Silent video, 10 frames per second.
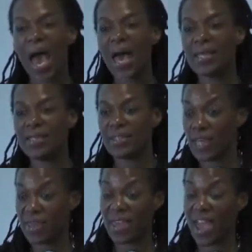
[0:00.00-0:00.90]
and
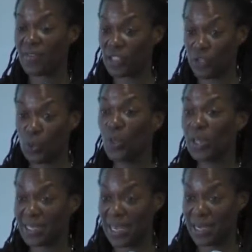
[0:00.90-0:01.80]
that they have this
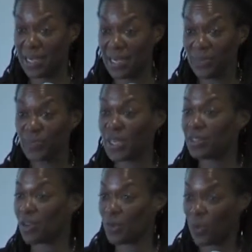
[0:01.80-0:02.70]
dual identity
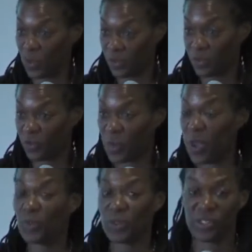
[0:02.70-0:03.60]
that they're both
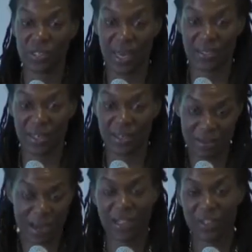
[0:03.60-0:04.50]
female, which has a
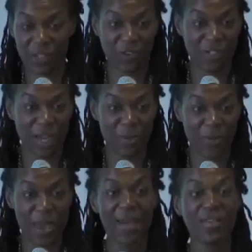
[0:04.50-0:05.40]
negative stereotype
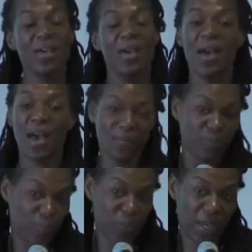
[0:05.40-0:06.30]
in math,
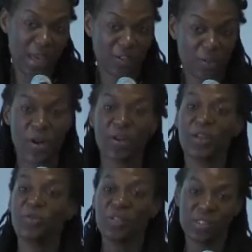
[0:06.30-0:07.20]
and being Asian
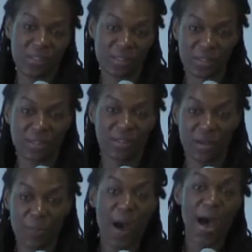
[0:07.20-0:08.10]
American, which is
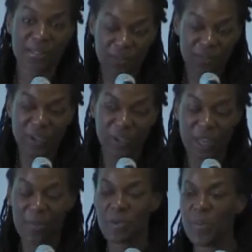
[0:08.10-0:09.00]
a positive
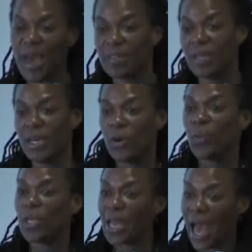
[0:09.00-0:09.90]
stereotype in math.
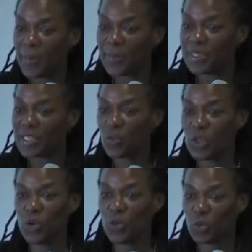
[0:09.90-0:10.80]
What happens is
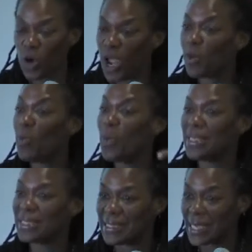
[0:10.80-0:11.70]
when you prime or
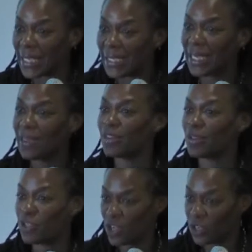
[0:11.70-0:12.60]
make salient
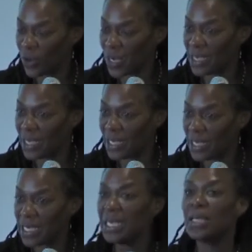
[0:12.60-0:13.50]
their gender
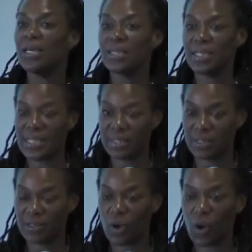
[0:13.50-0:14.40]
identity, these
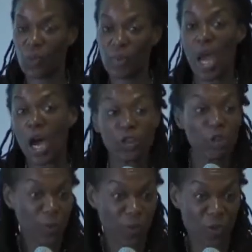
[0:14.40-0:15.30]
uh, women
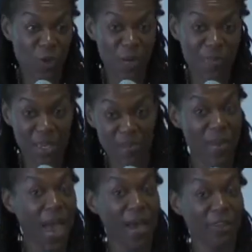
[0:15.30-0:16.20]
underperform in
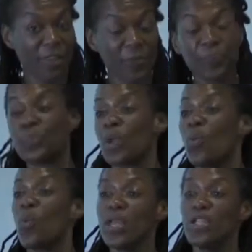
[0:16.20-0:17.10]
math.
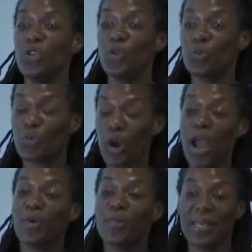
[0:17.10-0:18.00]
When you
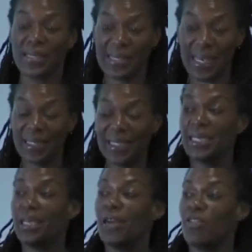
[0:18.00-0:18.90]
prime or make
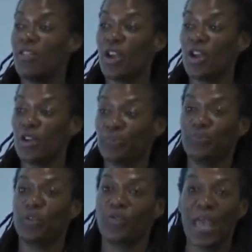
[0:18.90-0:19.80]
salient their
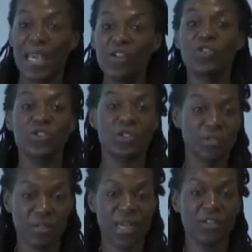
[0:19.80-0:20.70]
sort of
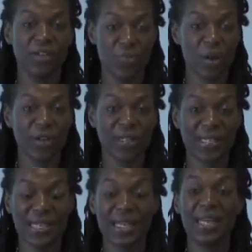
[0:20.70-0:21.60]
Asian, Asian American
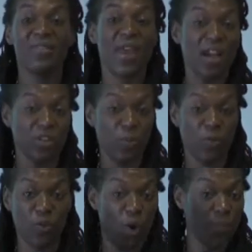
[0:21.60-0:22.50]
identity, they actually
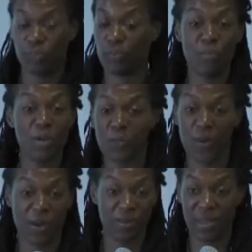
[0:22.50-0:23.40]
perform much
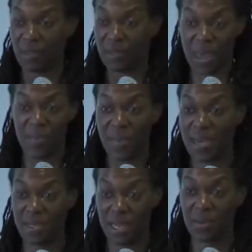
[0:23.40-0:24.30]
better than, than
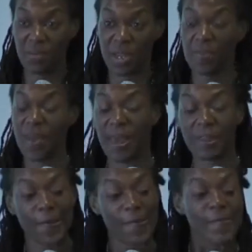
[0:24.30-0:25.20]
men in, in math